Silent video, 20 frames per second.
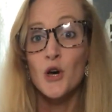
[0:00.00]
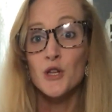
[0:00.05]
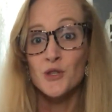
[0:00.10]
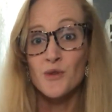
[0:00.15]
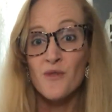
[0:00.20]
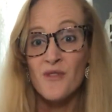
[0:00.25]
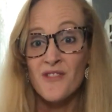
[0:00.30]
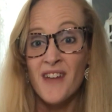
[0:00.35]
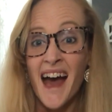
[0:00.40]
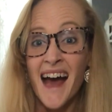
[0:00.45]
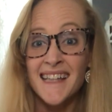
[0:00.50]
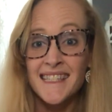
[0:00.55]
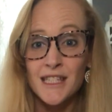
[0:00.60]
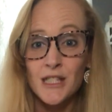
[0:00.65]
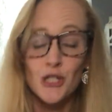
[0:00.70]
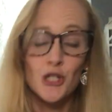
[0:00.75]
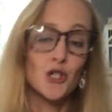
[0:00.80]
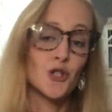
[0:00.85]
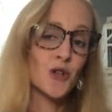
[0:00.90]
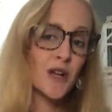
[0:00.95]
So that's
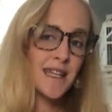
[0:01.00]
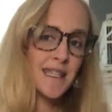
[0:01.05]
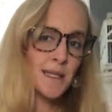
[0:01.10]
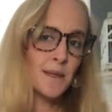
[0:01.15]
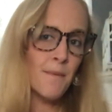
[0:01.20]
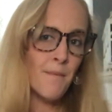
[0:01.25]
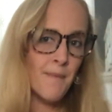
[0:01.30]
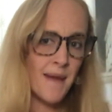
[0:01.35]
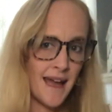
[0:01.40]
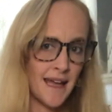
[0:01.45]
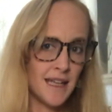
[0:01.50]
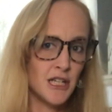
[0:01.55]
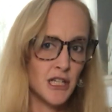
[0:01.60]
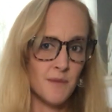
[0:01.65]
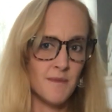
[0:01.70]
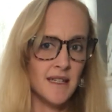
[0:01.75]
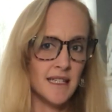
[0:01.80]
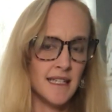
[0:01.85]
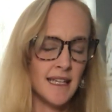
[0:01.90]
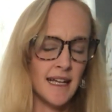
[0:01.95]
a stress
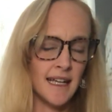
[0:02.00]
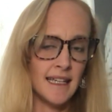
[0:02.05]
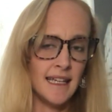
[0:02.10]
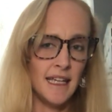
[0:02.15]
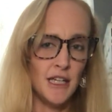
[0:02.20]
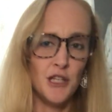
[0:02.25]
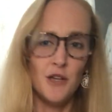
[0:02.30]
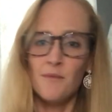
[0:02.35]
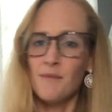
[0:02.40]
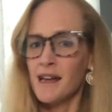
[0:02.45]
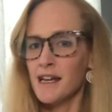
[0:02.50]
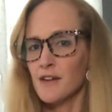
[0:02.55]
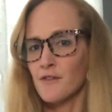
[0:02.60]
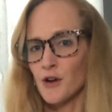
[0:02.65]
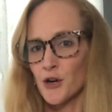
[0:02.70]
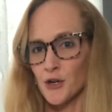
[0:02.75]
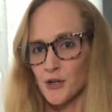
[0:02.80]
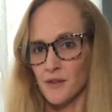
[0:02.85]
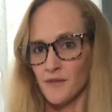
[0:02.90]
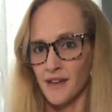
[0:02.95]
management technique. You may have
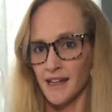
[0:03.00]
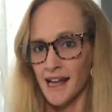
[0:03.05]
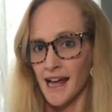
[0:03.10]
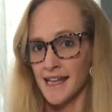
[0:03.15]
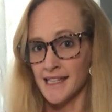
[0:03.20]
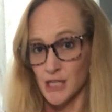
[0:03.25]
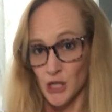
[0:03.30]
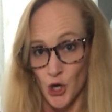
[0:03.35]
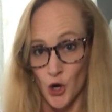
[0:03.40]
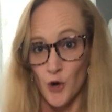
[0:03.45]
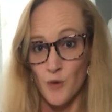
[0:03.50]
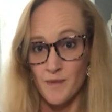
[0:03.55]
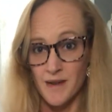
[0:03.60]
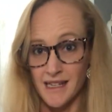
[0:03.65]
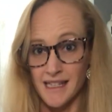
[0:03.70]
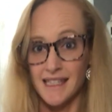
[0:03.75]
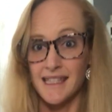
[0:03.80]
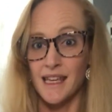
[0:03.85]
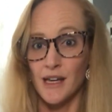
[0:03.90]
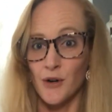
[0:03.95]
heard of it as a
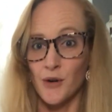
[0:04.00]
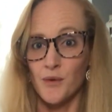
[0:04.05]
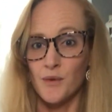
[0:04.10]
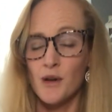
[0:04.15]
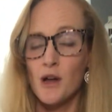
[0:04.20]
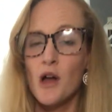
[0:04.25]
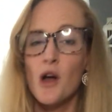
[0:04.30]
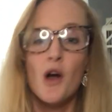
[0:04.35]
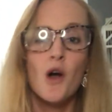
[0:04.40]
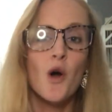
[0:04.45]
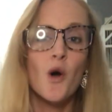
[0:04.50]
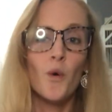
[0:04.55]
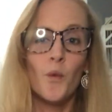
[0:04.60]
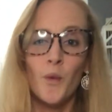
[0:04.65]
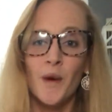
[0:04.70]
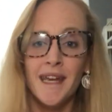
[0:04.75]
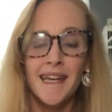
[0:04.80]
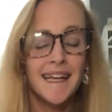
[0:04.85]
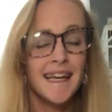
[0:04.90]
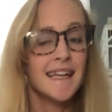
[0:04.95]
coping skill.
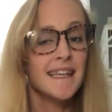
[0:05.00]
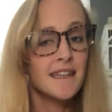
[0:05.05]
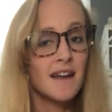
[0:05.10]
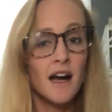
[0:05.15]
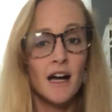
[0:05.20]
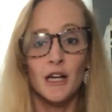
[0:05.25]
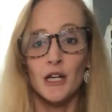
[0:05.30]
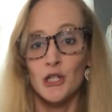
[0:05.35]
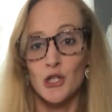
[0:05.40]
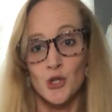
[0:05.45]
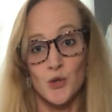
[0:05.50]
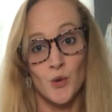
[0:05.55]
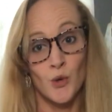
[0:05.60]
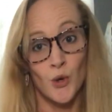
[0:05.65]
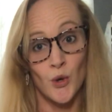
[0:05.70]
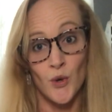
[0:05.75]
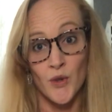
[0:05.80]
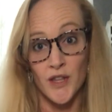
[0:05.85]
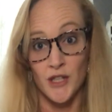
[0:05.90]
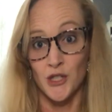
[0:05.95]
We cannot
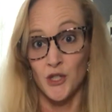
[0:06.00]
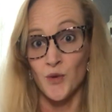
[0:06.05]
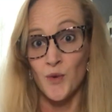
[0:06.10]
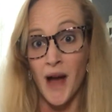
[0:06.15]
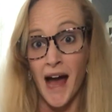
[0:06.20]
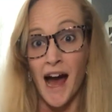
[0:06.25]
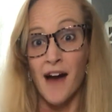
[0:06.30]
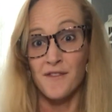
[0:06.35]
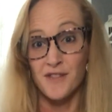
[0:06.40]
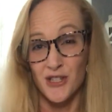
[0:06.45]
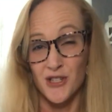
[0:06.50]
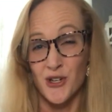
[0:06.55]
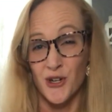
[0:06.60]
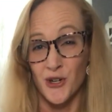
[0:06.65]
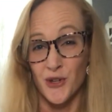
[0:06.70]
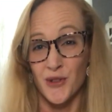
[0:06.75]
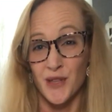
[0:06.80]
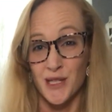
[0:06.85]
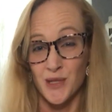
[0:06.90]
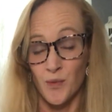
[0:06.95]
control that you have to
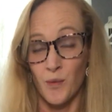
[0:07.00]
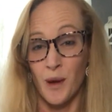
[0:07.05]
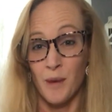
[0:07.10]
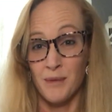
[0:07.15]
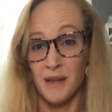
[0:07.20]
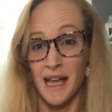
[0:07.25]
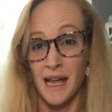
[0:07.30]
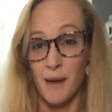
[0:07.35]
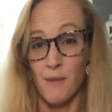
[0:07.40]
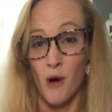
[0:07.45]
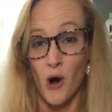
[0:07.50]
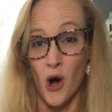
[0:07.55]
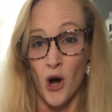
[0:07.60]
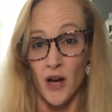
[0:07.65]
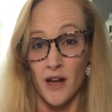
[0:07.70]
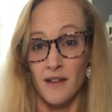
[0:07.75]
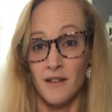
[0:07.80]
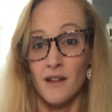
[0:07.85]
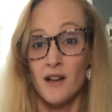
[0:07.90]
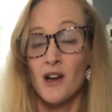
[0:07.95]
turn this webcam
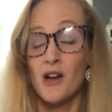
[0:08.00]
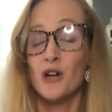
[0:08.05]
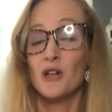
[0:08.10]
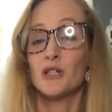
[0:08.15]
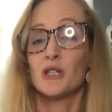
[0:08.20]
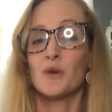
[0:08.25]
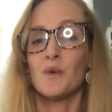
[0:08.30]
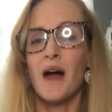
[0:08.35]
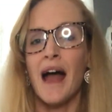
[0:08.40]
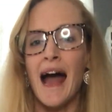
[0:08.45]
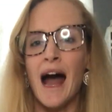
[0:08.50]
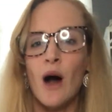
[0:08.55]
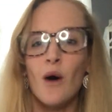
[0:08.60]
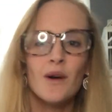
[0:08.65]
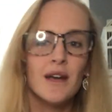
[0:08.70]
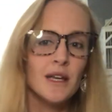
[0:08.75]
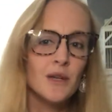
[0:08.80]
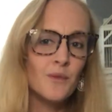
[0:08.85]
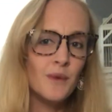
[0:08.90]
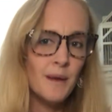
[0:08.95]
on. So
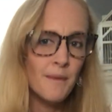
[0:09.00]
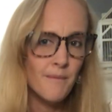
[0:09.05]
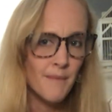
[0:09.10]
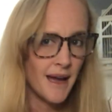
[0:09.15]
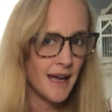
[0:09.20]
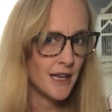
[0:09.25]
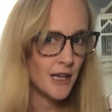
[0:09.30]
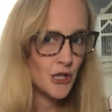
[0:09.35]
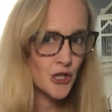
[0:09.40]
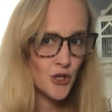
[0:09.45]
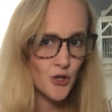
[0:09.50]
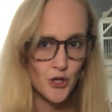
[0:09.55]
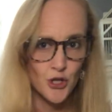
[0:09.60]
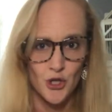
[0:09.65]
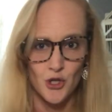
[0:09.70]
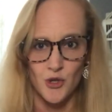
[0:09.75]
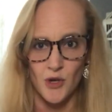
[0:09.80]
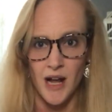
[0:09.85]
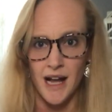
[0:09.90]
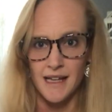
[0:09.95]
how can we manage your
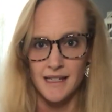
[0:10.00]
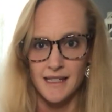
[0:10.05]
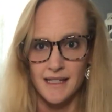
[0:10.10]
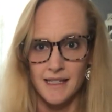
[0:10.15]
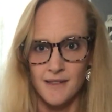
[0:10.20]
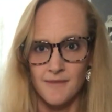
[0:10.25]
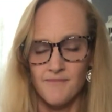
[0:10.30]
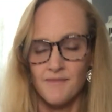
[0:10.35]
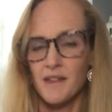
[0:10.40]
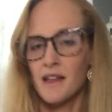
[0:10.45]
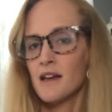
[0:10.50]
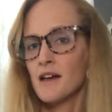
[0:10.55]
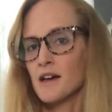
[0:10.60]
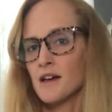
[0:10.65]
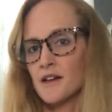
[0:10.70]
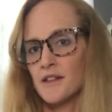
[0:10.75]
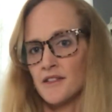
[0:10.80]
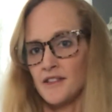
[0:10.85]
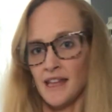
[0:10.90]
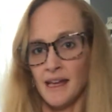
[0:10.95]
stress?
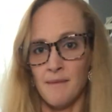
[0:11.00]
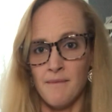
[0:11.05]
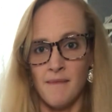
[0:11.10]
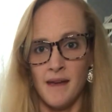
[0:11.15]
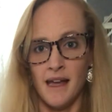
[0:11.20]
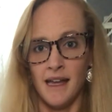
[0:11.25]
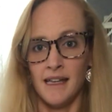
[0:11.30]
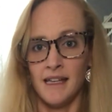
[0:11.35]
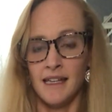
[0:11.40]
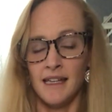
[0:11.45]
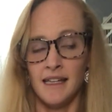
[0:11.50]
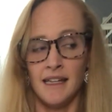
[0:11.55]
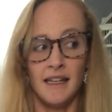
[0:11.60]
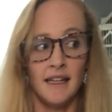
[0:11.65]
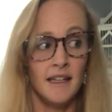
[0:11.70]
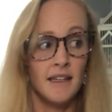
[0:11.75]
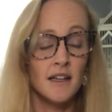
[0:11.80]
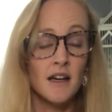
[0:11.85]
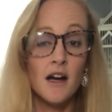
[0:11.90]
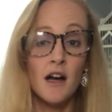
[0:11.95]
They may
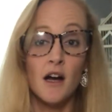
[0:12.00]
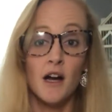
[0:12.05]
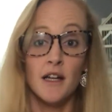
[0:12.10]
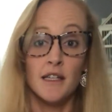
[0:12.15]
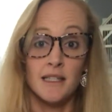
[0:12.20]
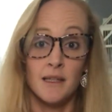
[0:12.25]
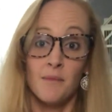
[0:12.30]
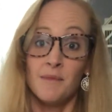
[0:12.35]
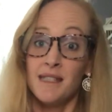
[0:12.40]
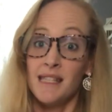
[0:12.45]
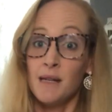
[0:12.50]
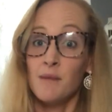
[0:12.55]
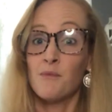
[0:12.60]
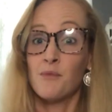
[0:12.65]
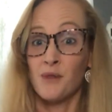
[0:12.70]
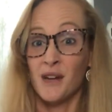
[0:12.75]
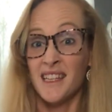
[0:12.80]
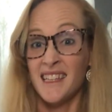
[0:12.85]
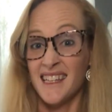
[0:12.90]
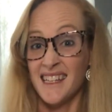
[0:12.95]
need some
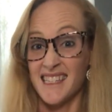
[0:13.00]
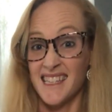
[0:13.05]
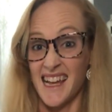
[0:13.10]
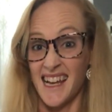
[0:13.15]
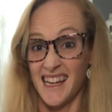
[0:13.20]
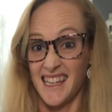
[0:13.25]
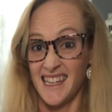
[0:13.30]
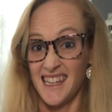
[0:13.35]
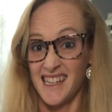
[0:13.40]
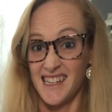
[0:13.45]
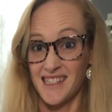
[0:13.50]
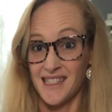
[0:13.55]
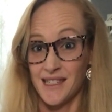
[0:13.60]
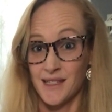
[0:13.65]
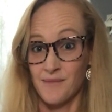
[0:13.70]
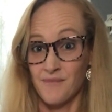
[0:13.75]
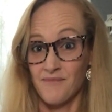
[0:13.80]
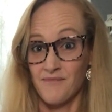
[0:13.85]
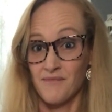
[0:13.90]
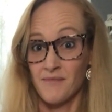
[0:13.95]
deep breathing techniques.